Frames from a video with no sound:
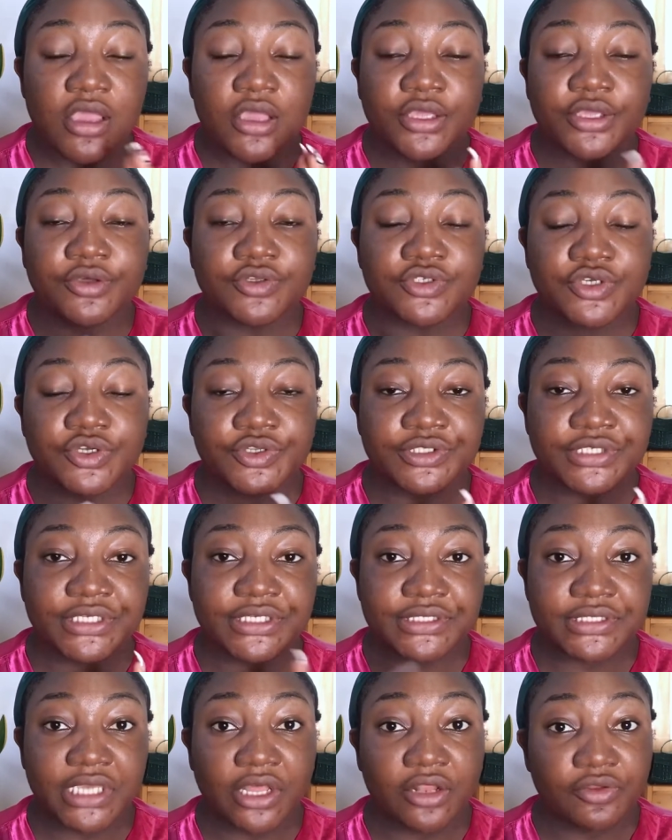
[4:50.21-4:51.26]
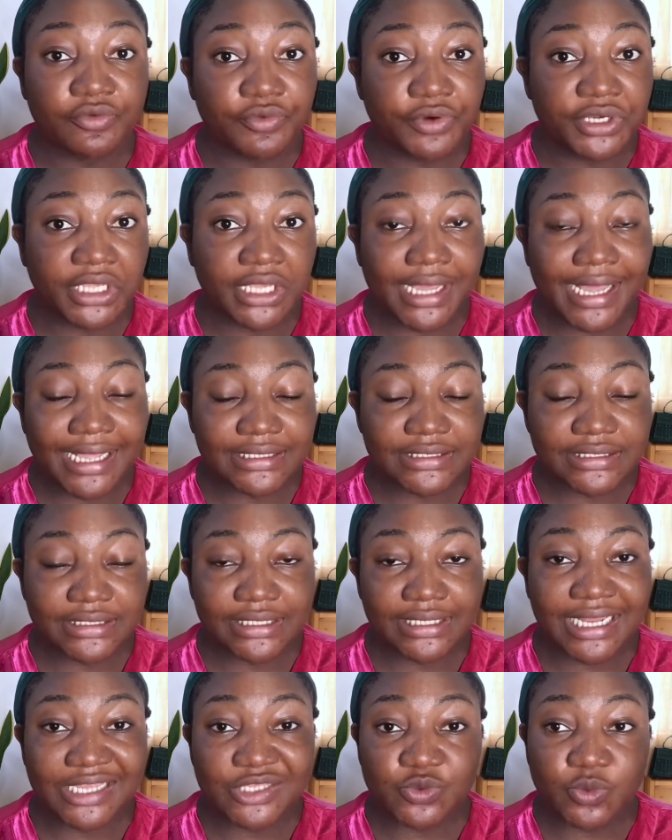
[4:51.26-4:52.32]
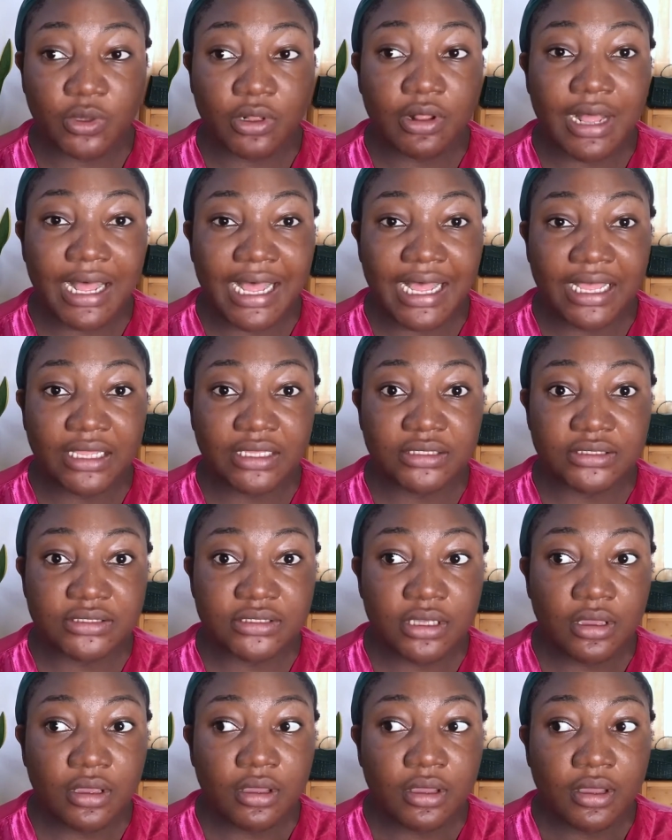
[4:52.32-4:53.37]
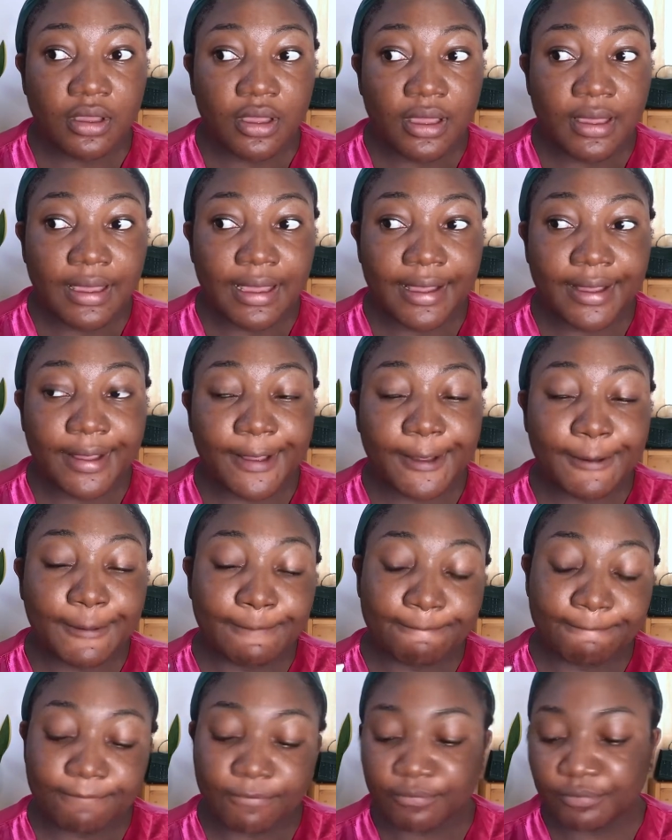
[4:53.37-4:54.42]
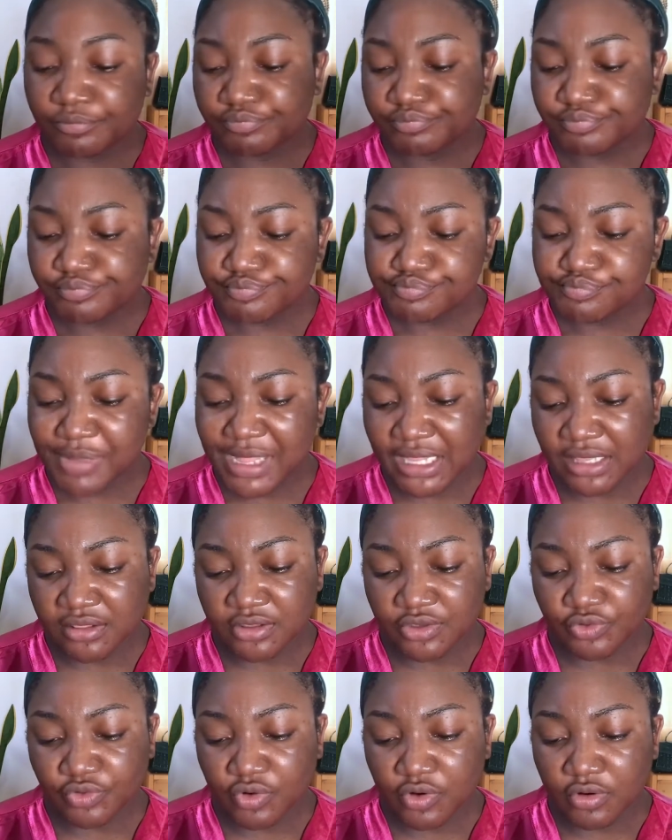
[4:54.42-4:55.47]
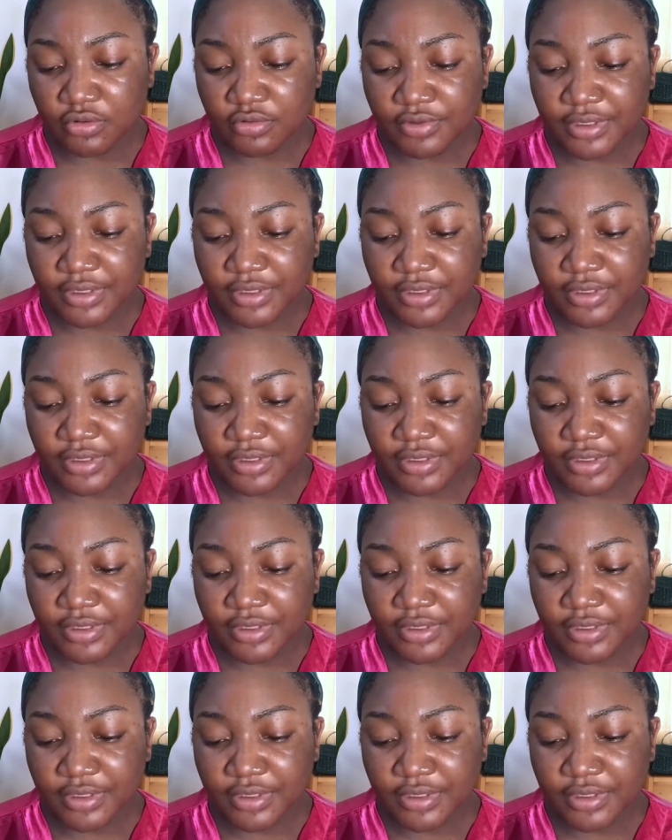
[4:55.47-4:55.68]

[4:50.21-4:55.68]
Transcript: It also contains hyaluronic acid as well as panthenol.